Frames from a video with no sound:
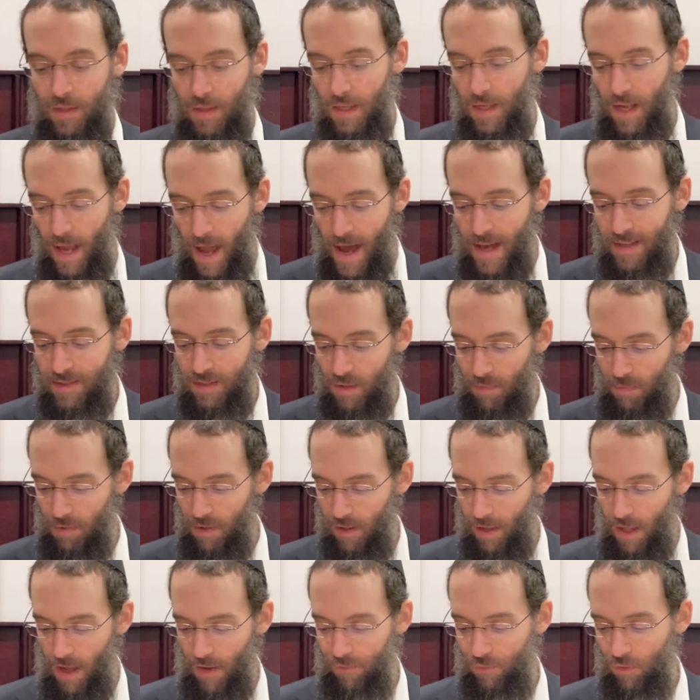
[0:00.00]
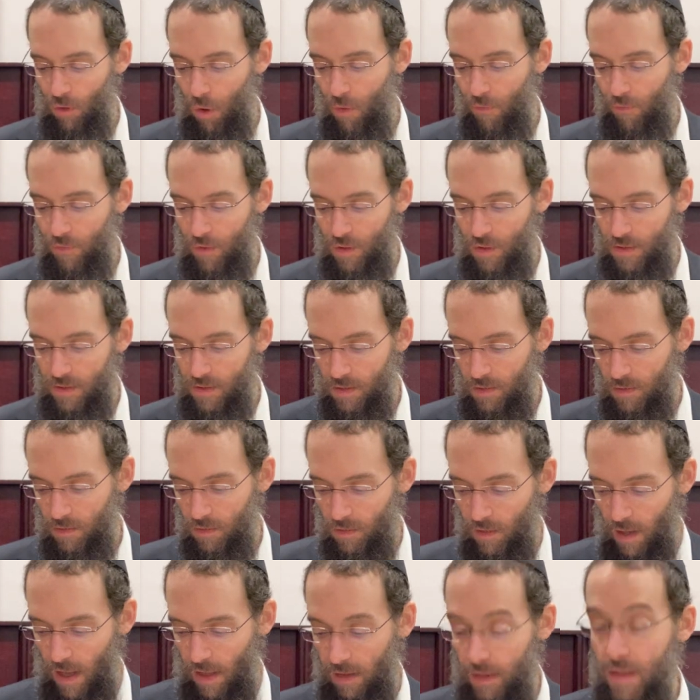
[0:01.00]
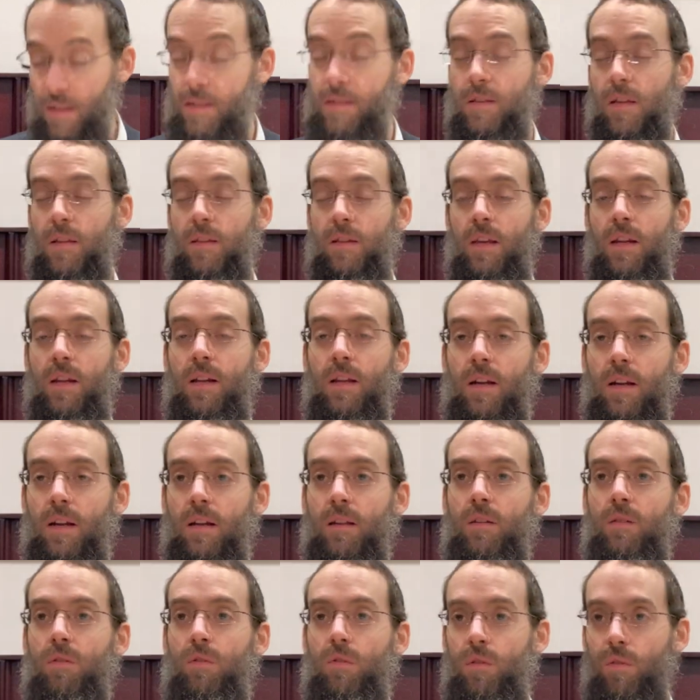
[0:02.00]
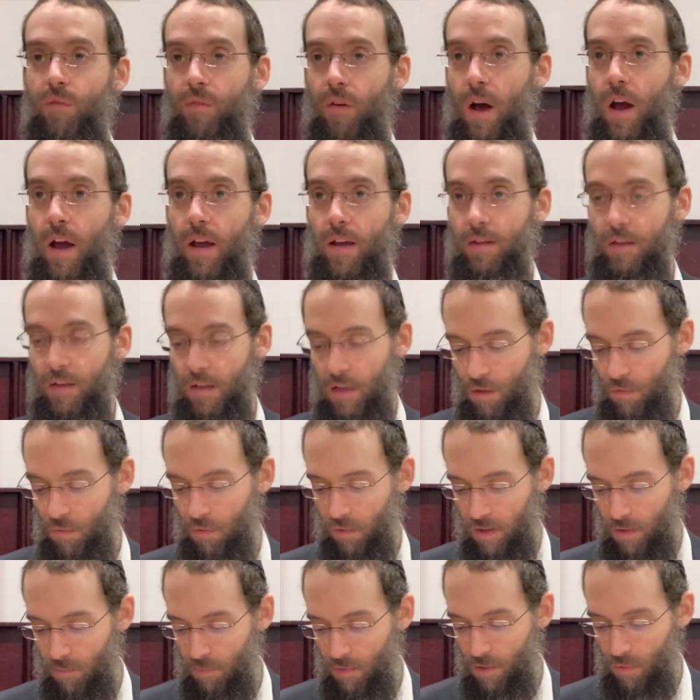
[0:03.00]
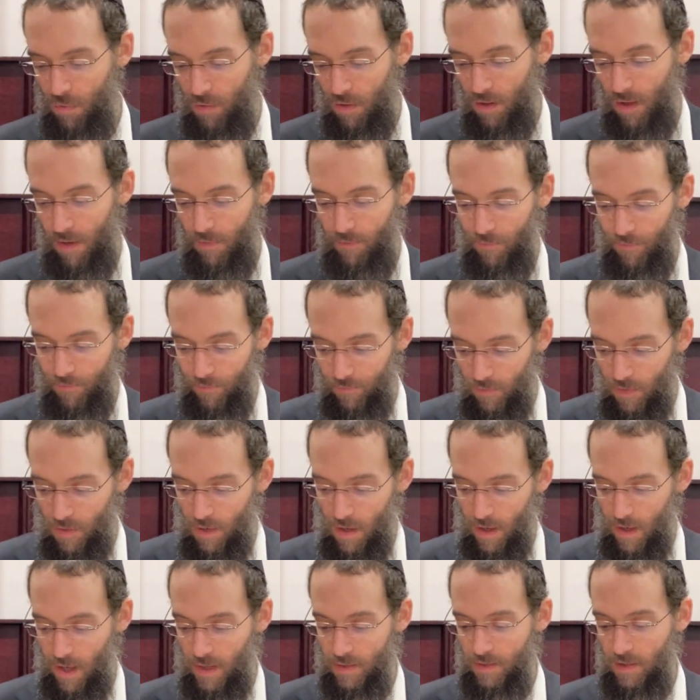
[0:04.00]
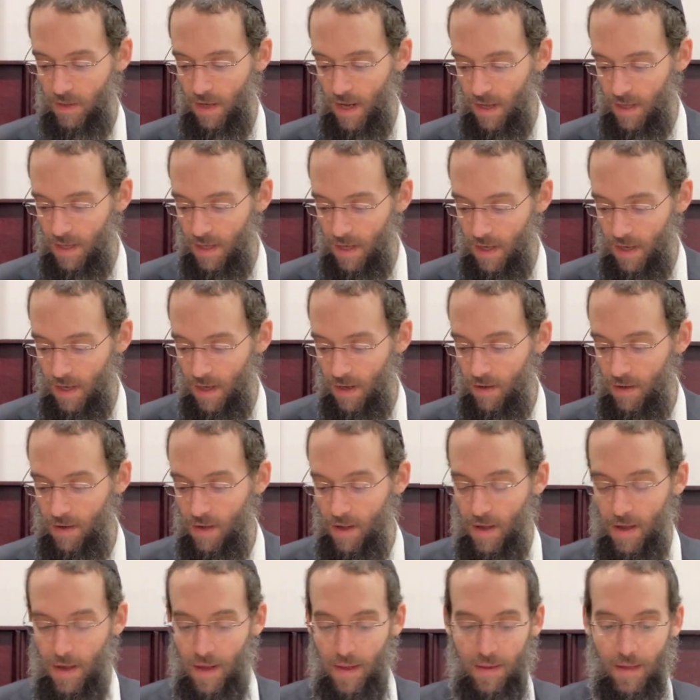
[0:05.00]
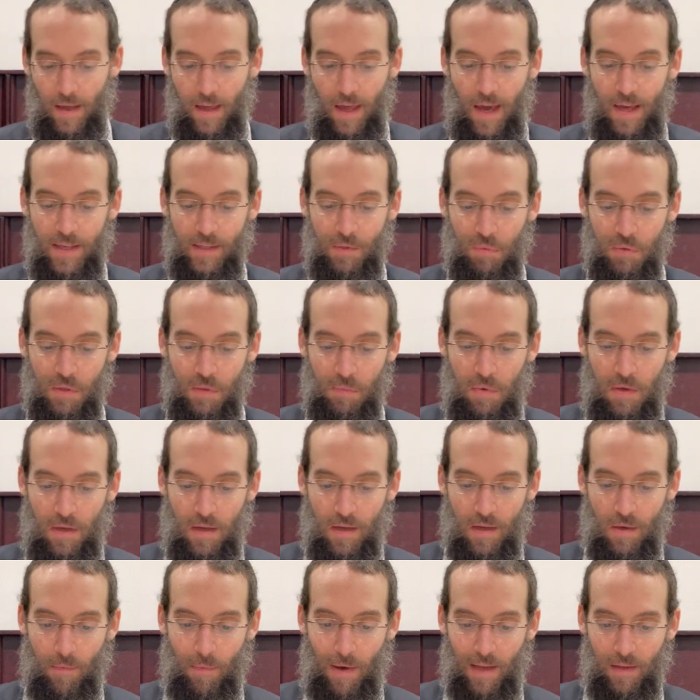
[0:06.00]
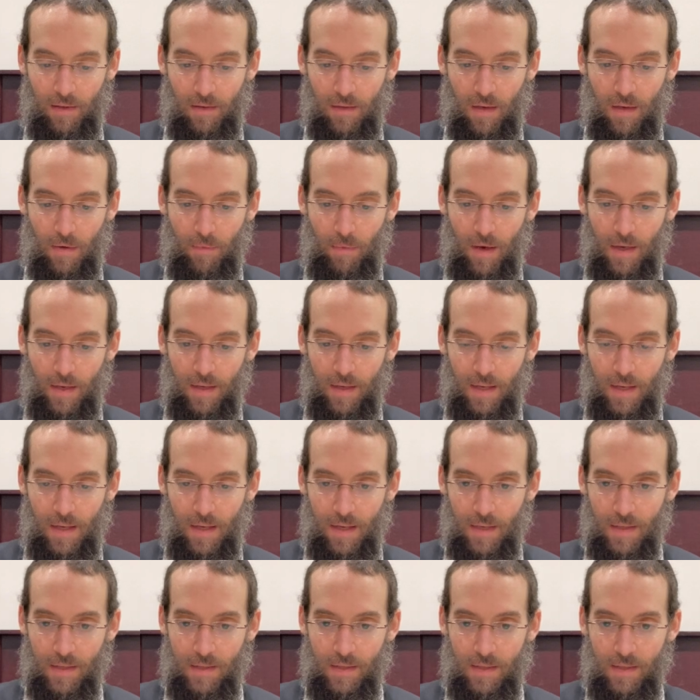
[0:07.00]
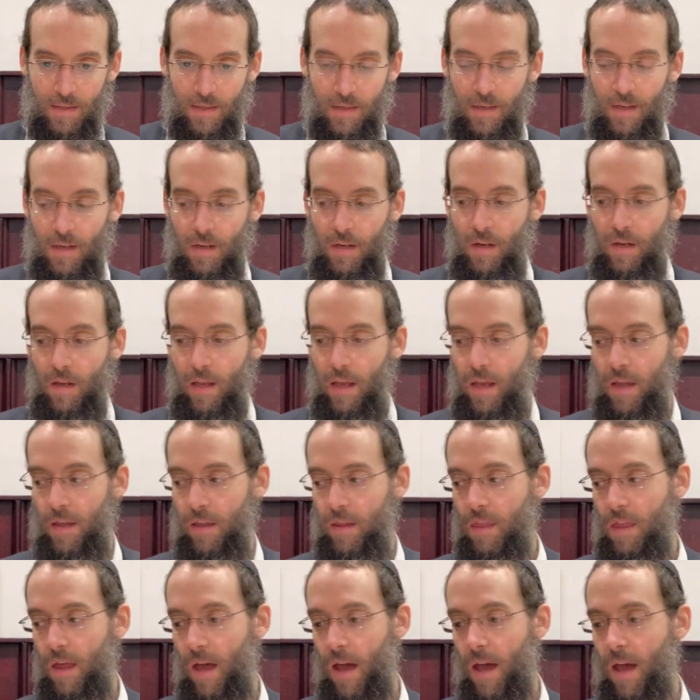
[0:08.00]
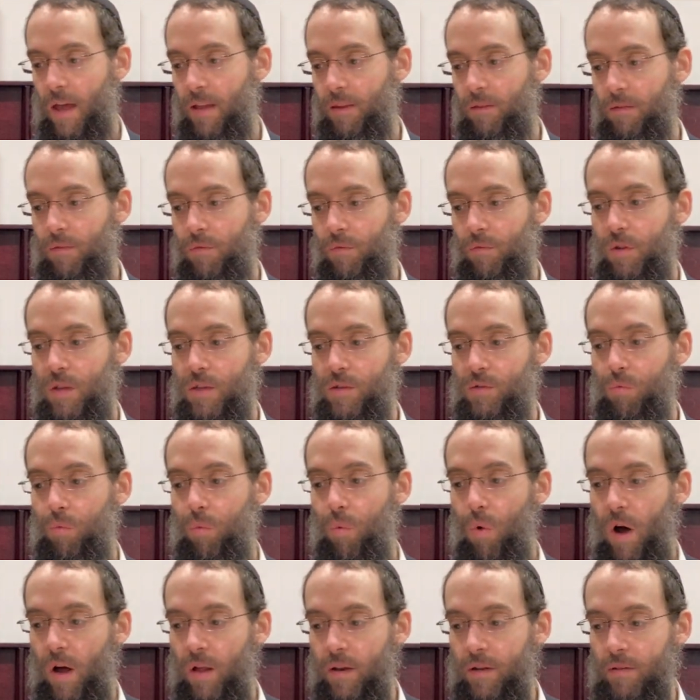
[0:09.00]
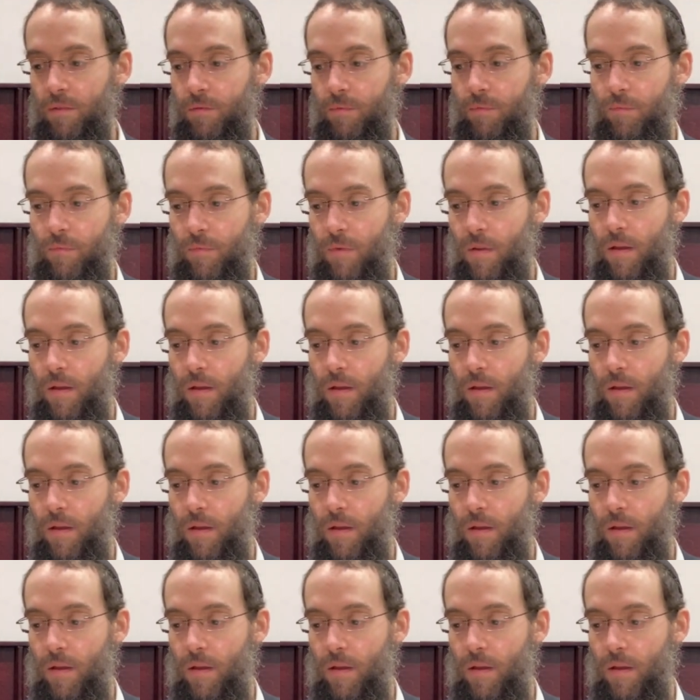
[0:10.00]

It has to be leftovers, at least a dinner, to divide equally between them. Okay, so now here, the case we're speaking about in the Gemara is that there's one,